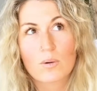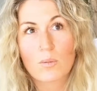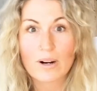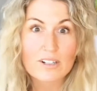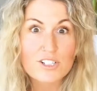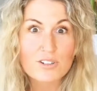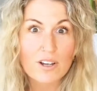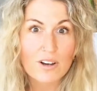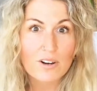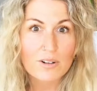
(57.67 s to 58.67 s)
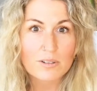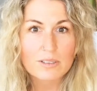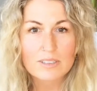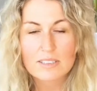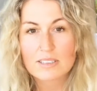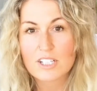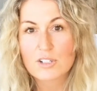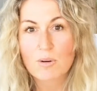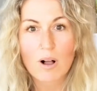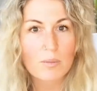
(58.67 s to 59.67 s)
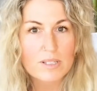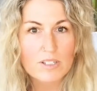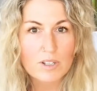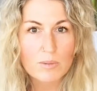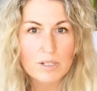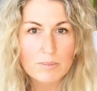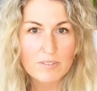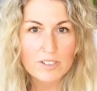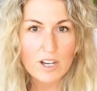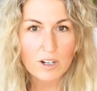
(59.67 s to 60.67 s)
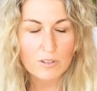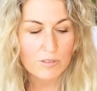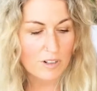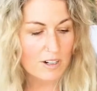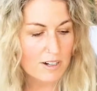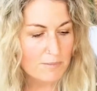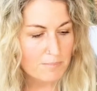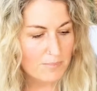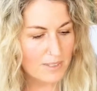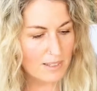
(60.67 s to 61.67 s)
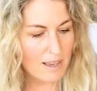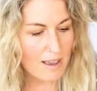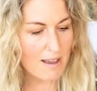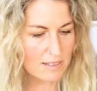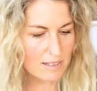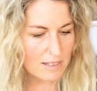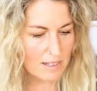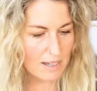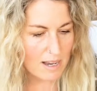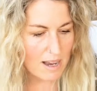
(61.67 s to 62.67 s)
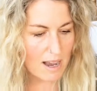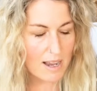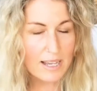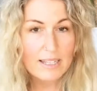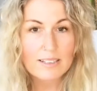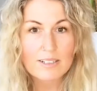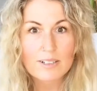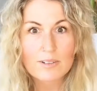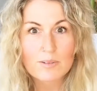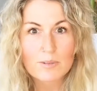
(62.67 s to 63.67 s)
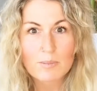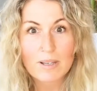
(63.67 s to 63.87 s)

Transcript: Where did you go? Did you always know you wanted to be a photographer? And I will be